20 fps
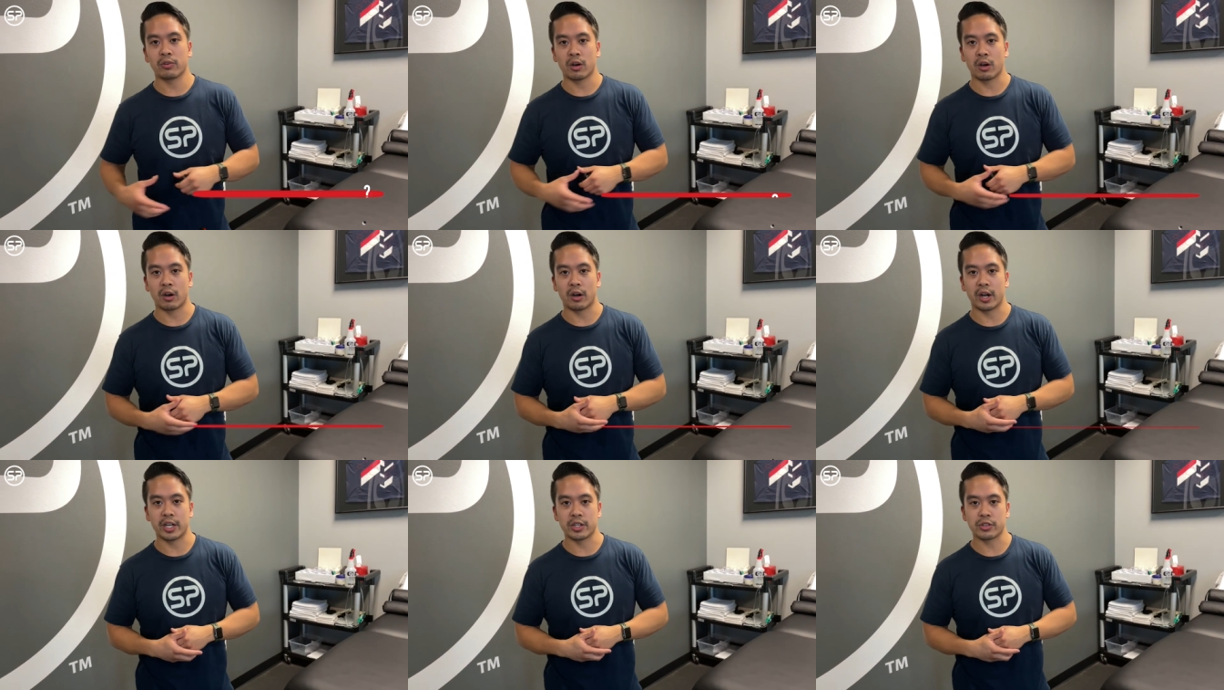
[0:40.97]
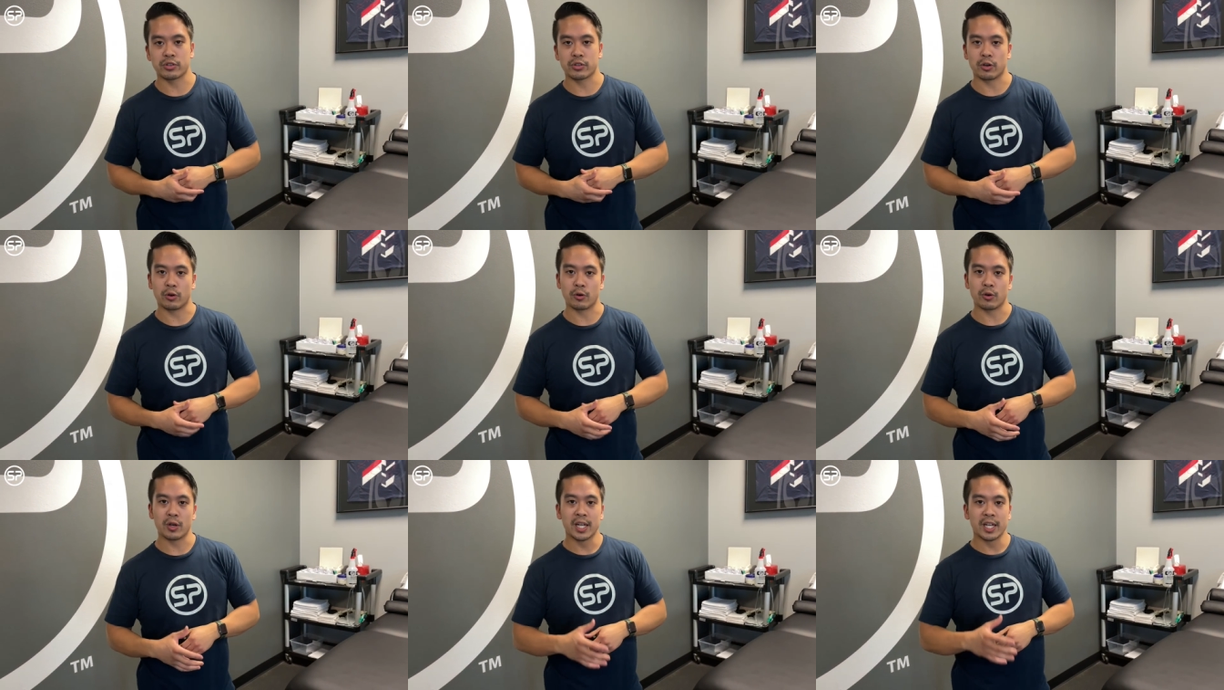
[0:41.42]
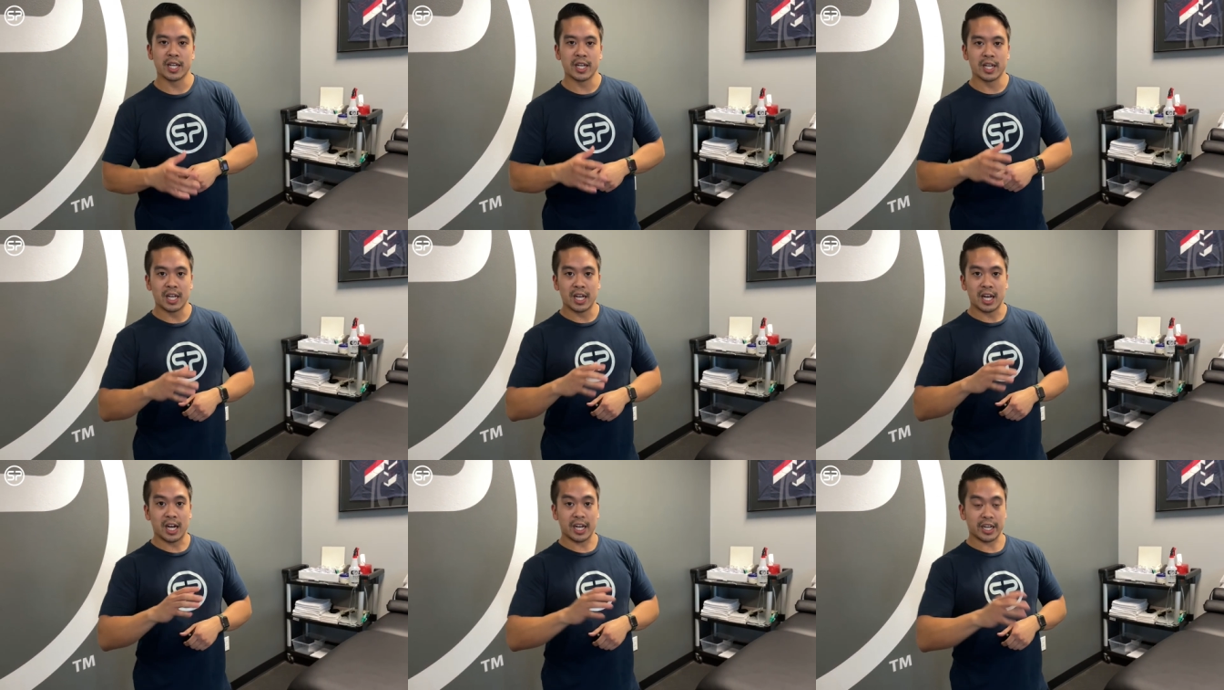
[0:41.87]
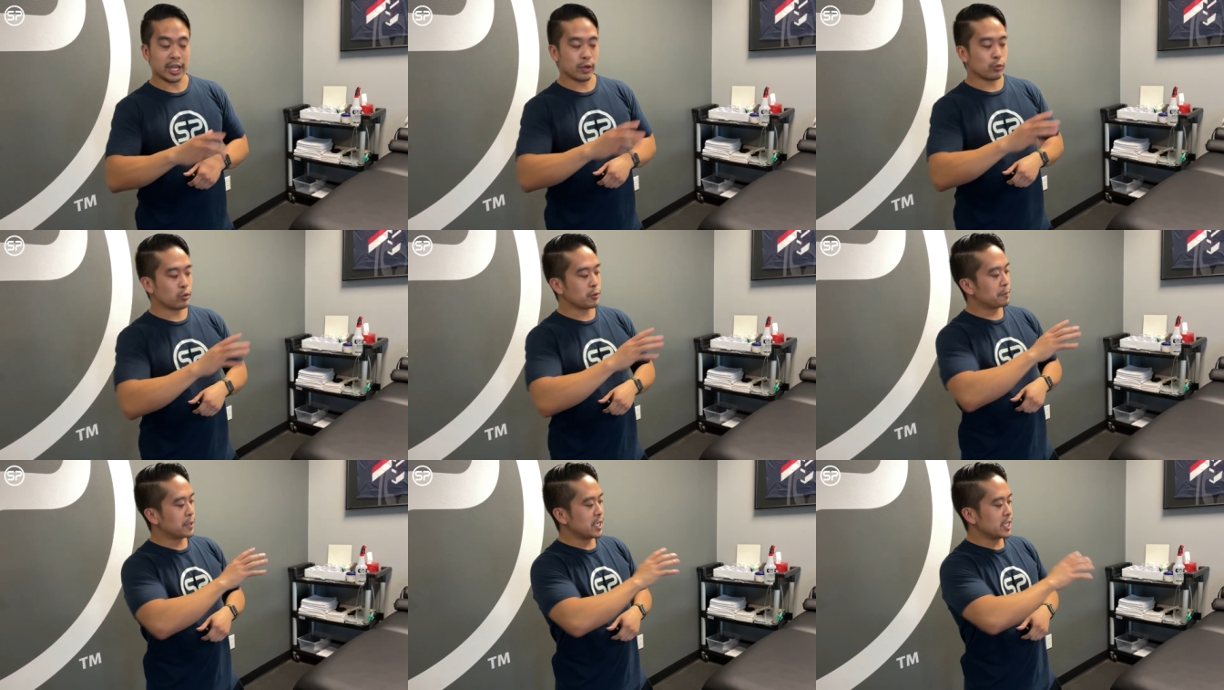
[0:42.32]
All right, so again,
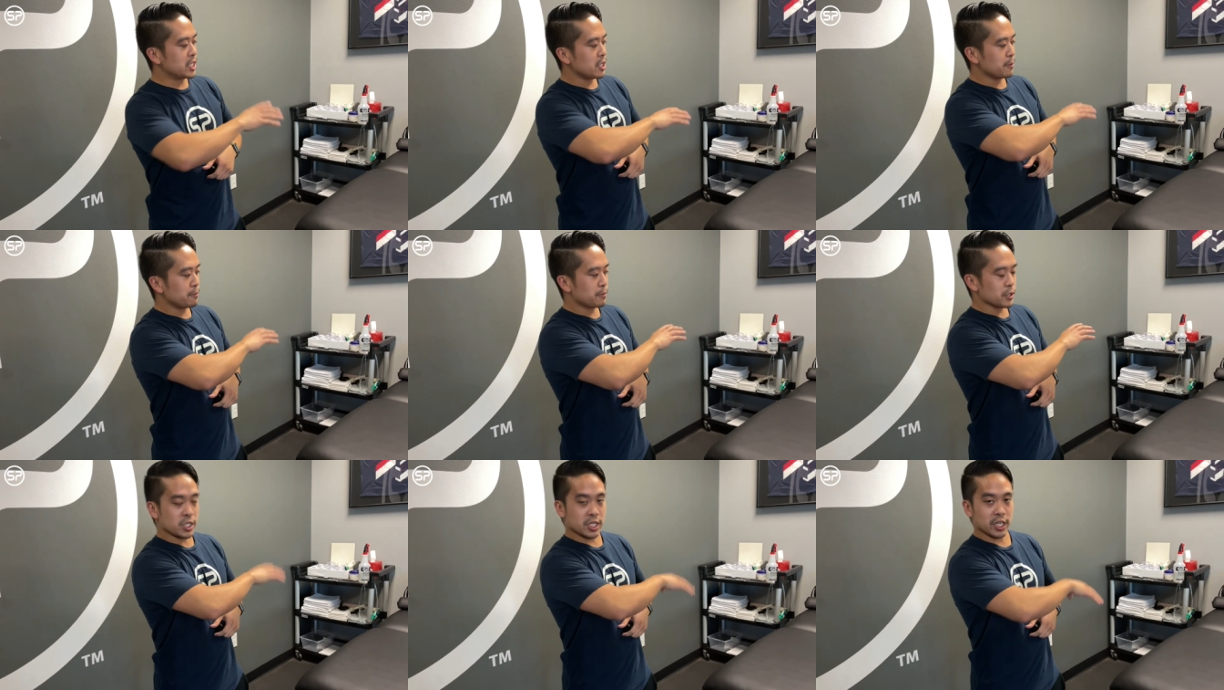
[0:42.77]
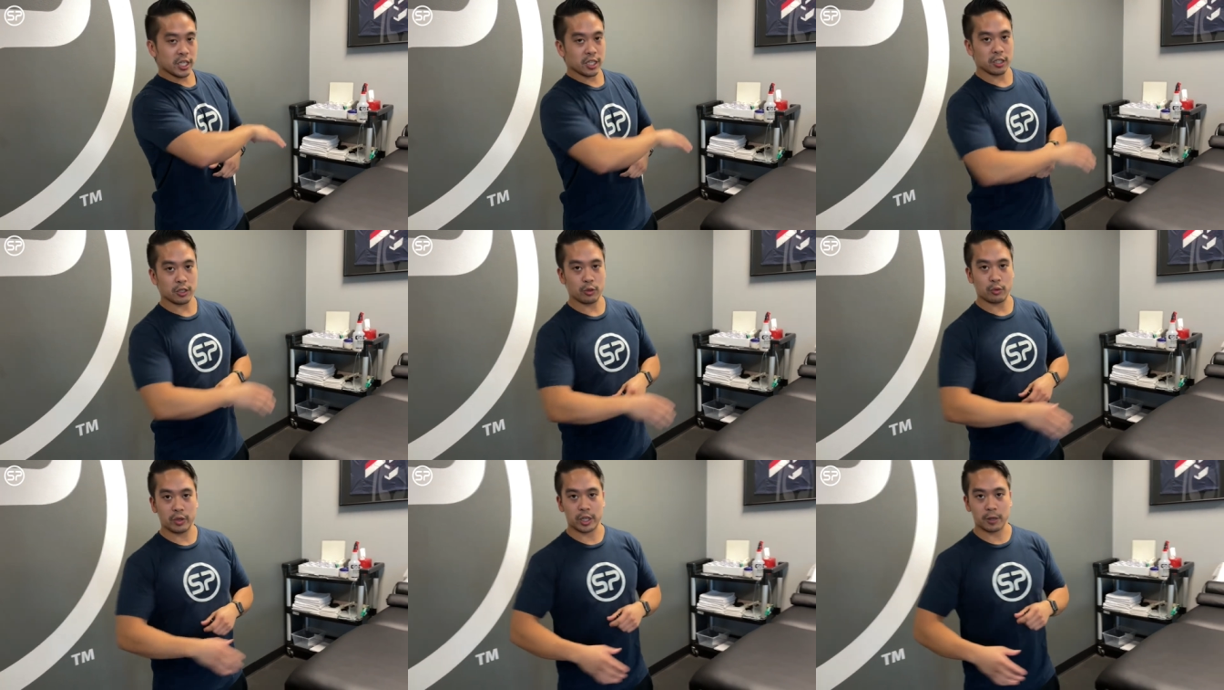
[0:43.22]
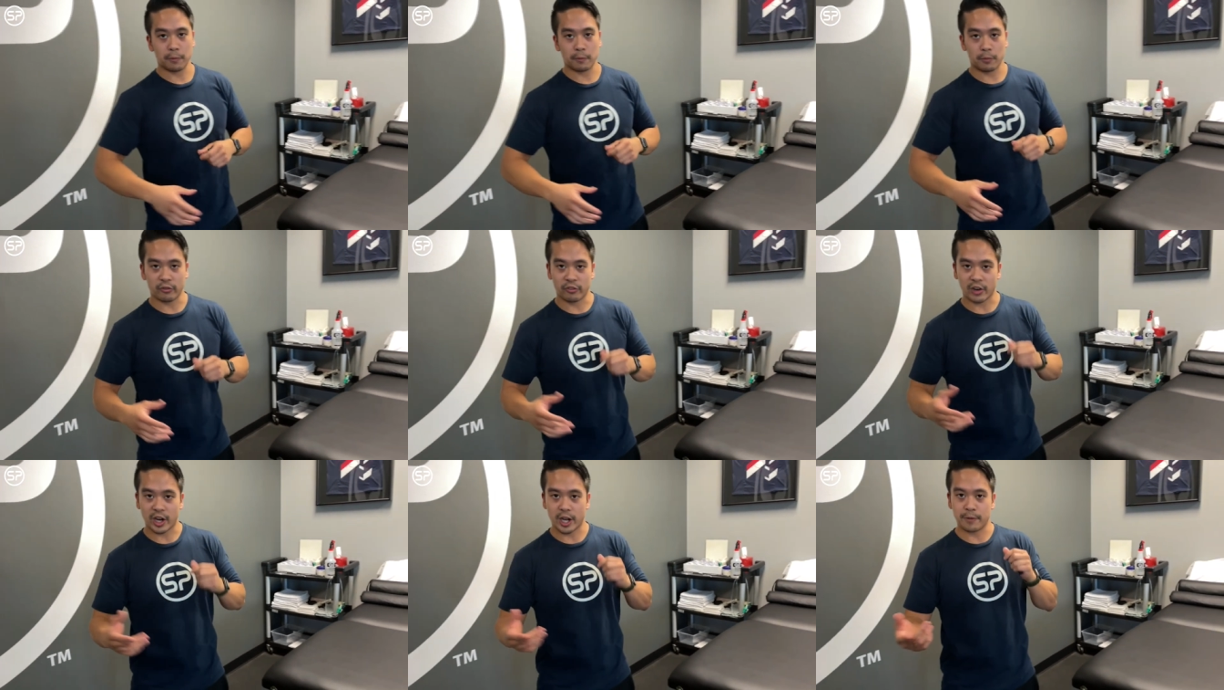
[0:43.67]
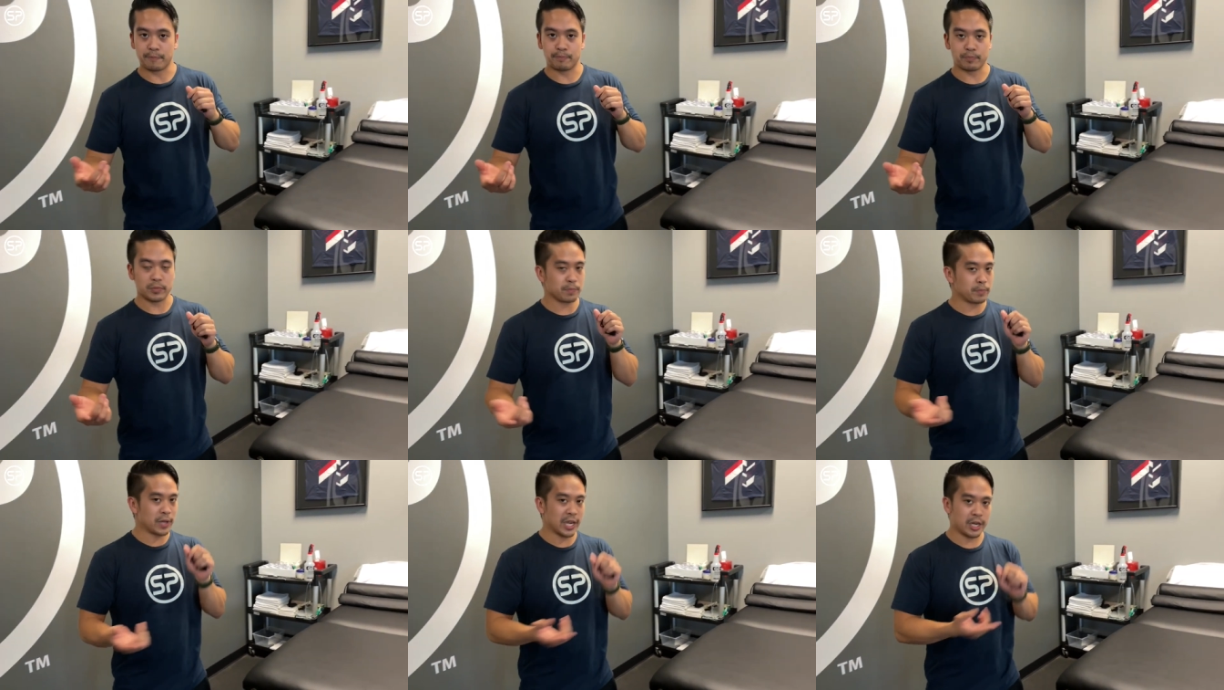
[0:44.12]
with PT particularly, we could provide
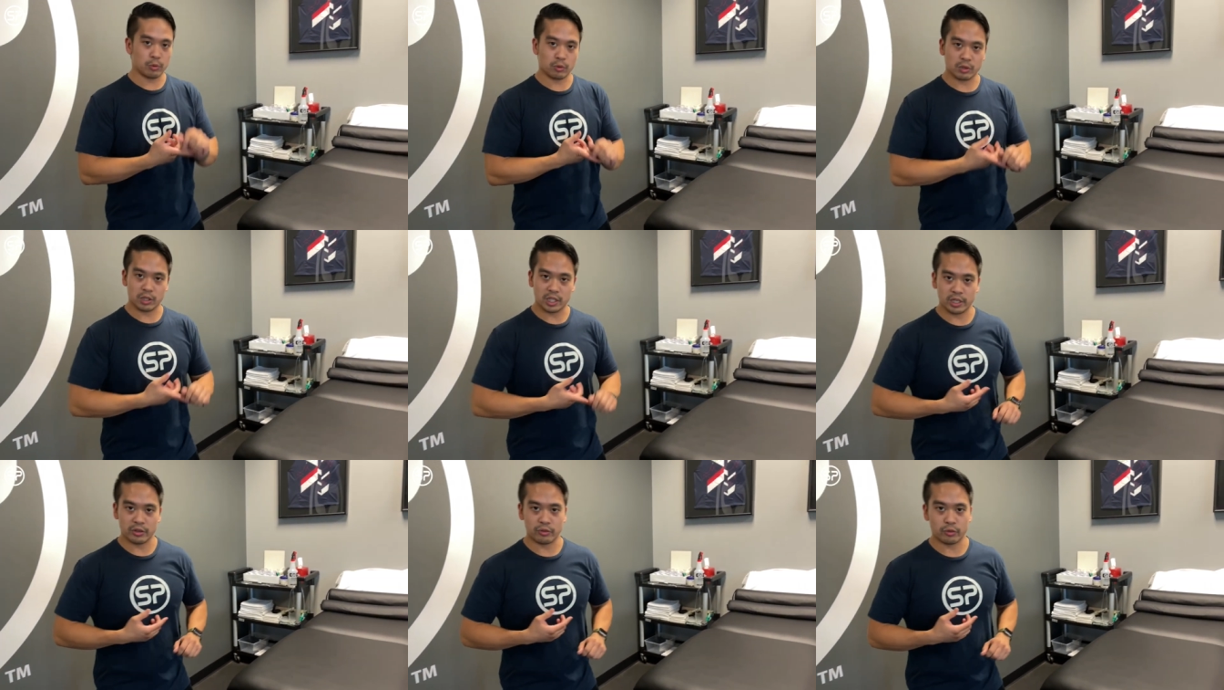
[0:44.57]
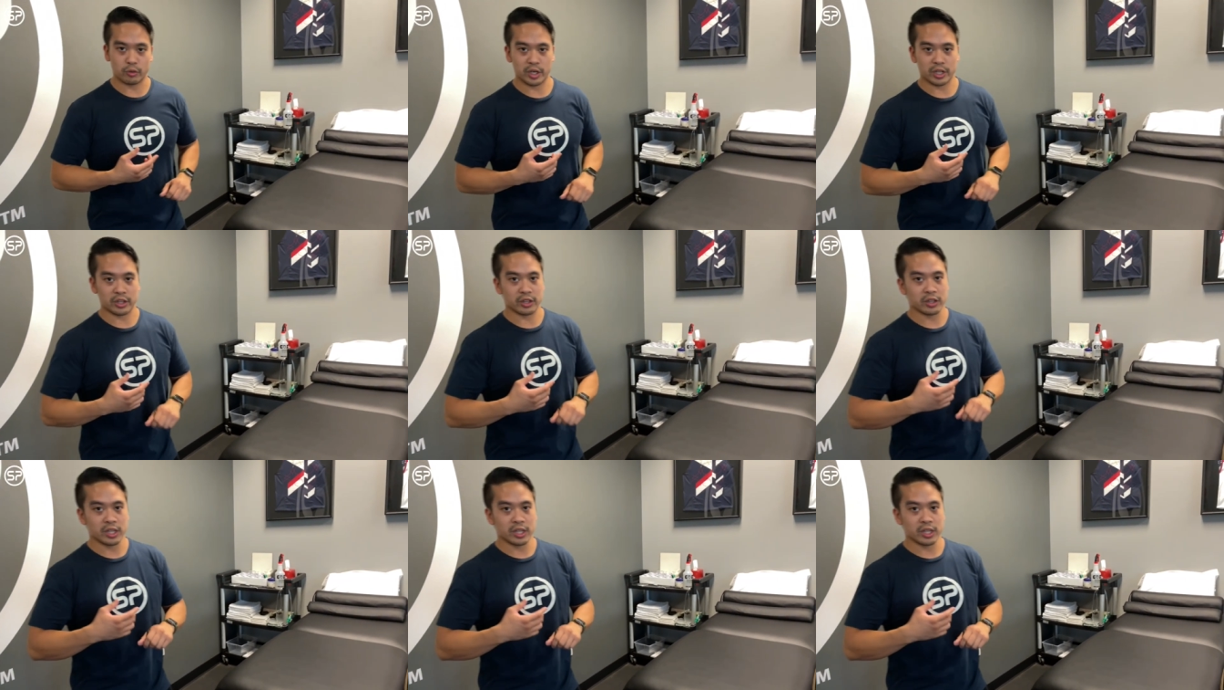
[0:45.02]
pain relief with